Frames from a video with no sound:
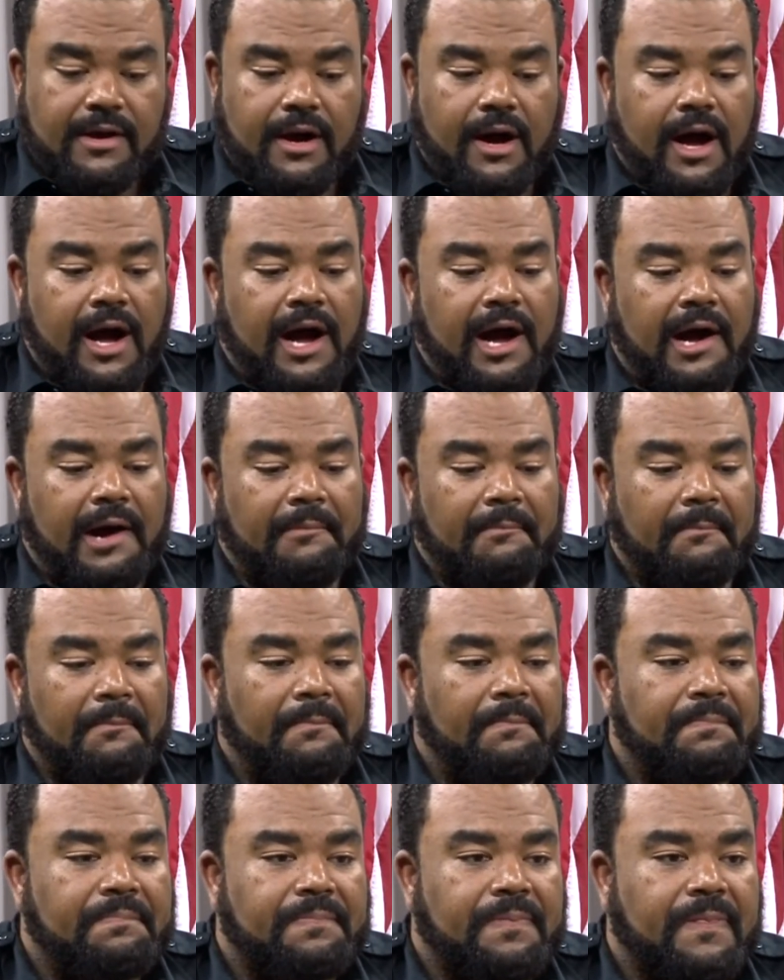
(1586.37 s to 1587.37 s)

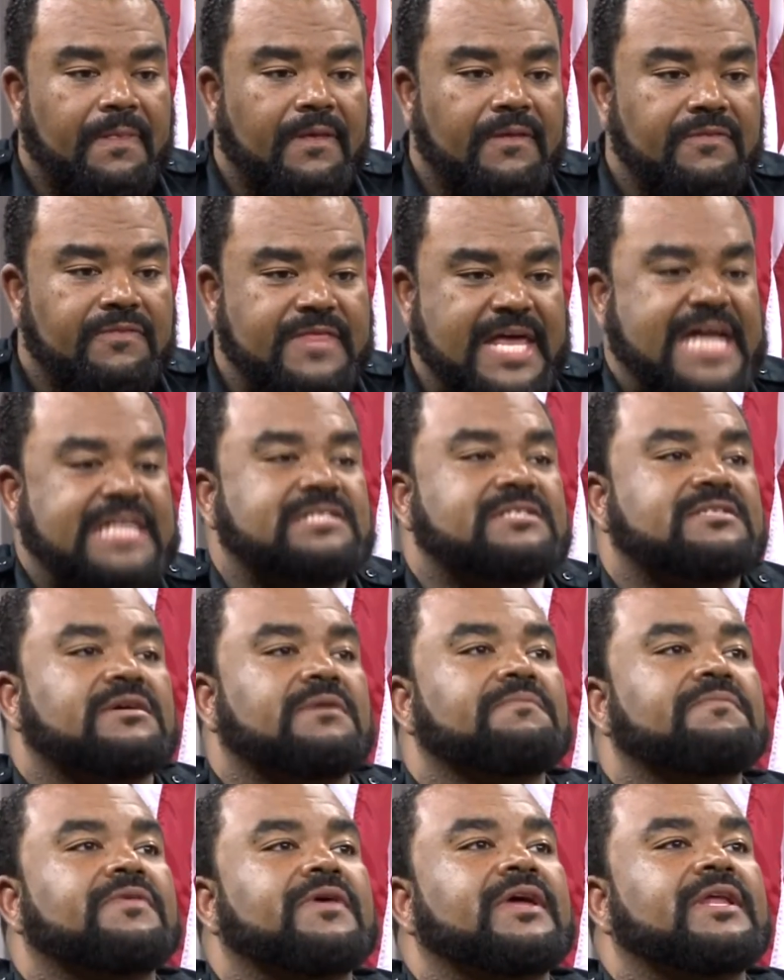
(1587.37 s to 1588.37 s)
that's
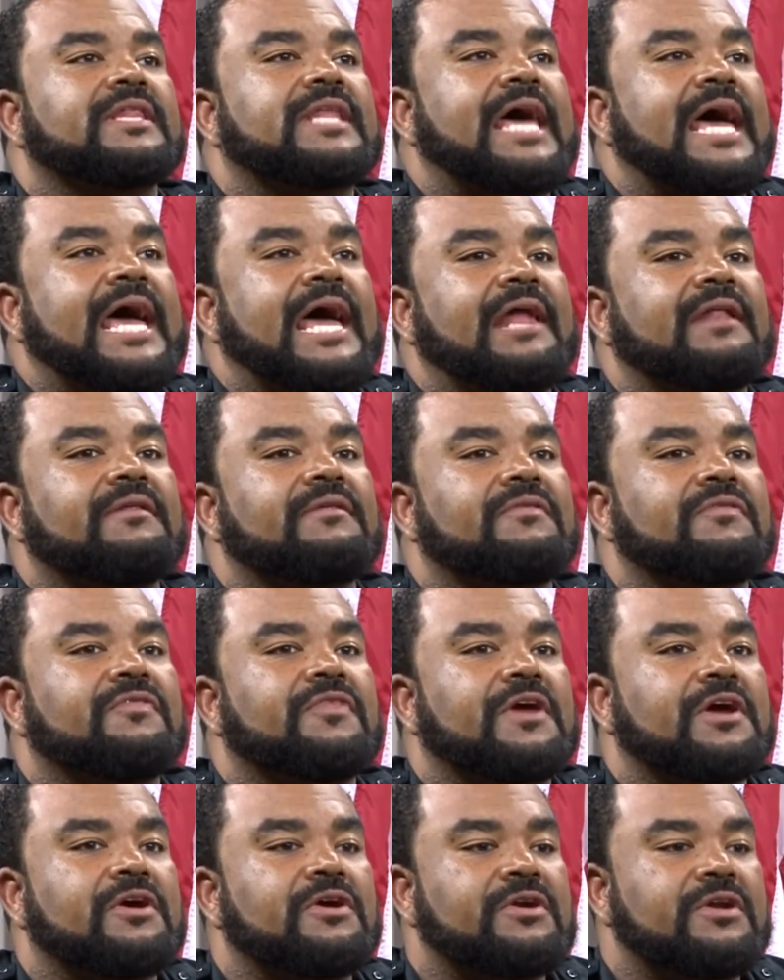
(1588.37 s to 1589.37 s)
something that
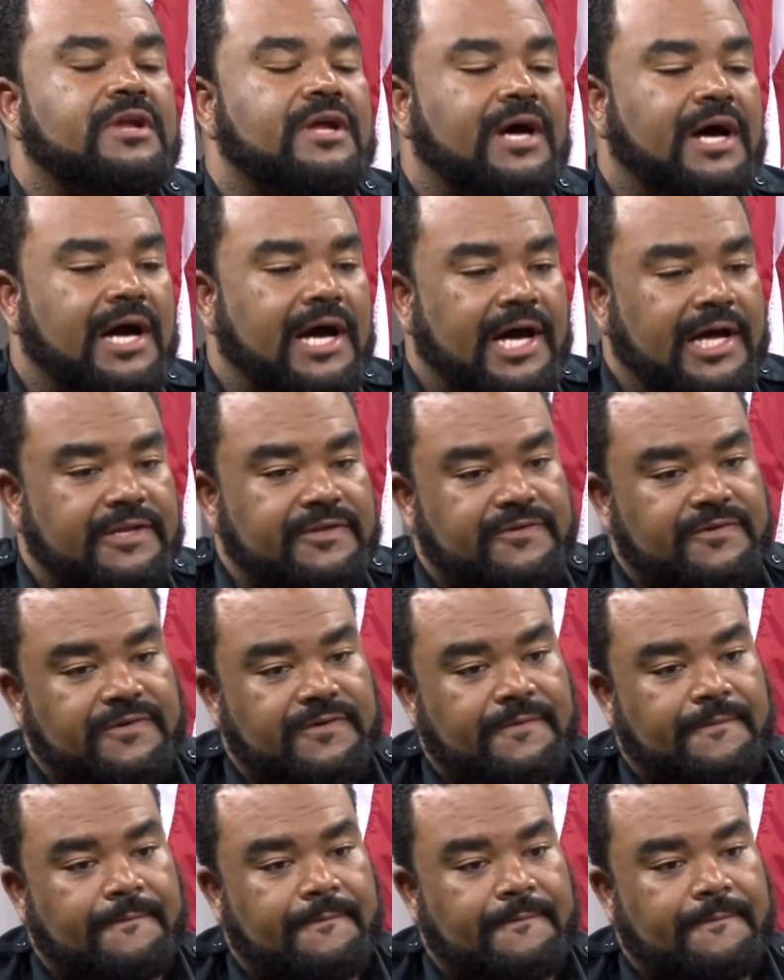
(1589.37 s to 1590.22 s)
they're not